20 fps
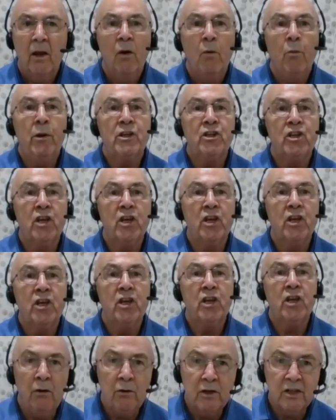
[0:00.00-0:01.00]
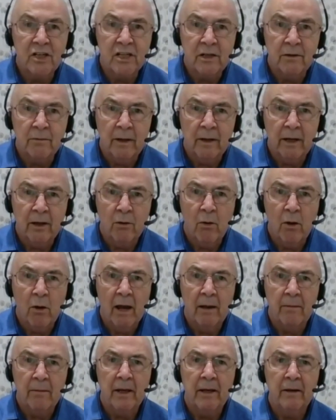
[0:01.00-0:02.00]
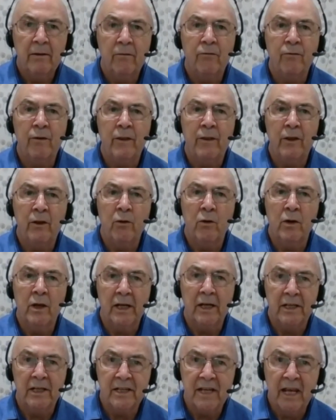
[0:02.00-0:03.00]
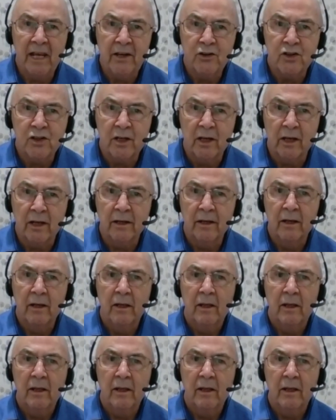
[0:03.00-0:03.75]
which includes the requirement for the organization